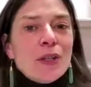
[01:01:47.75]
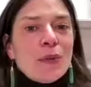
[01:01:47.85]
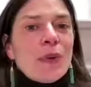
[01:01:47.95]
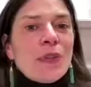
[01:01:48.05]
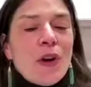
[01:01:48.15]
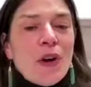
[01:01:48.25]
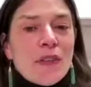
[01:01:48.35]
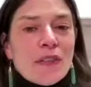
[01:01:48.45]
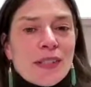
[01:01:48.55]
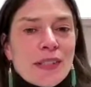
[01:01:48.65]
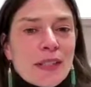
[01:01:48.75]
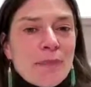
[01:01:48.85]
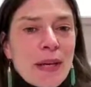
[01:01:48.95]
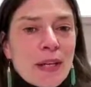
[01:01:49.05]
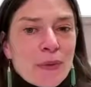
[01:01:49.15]
with the harvested
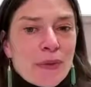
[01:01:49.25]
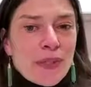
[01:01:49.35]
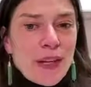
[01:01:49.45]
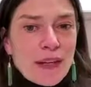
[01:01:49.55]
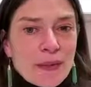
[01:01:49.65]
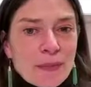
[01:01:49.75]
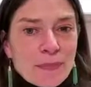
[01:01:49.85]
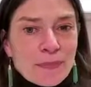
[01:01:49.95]
meadow sod?